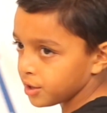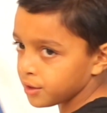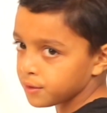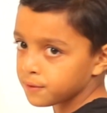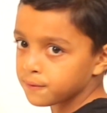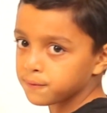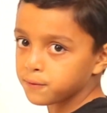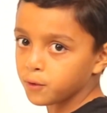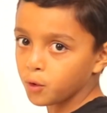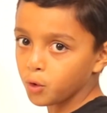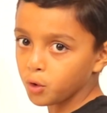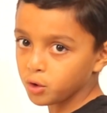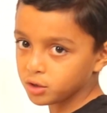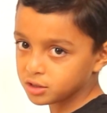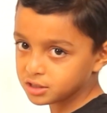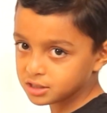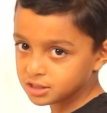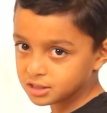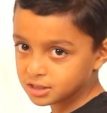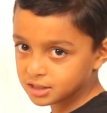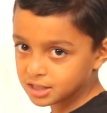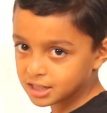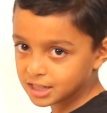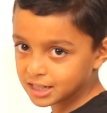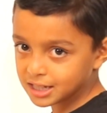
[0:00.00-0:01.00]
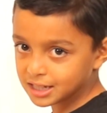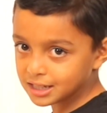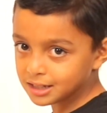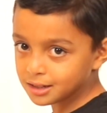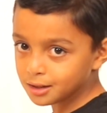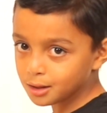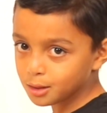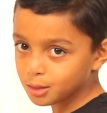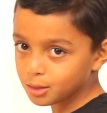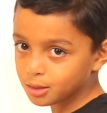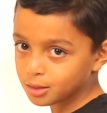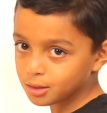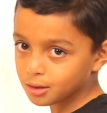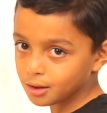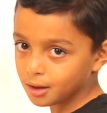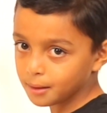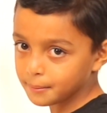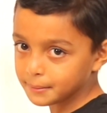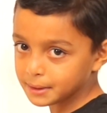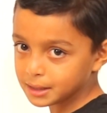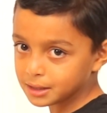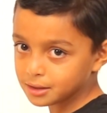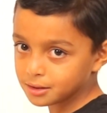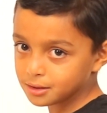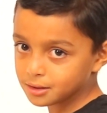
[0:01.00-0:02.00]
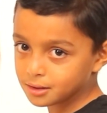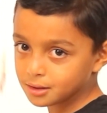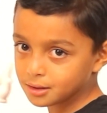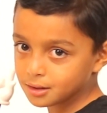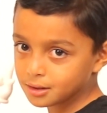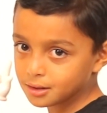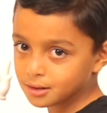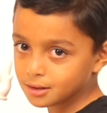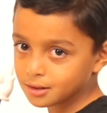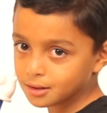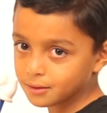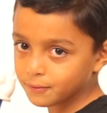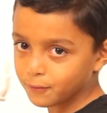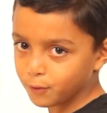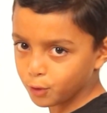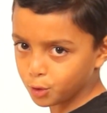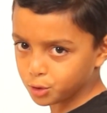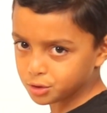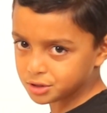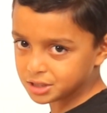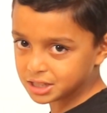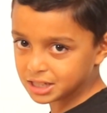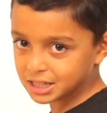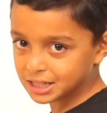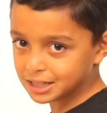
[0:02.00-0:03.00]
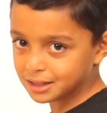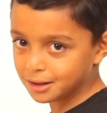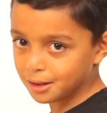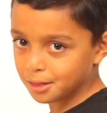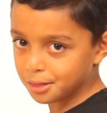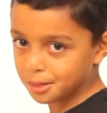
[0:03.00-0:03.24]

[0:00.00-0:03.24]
is 14, I mean, 14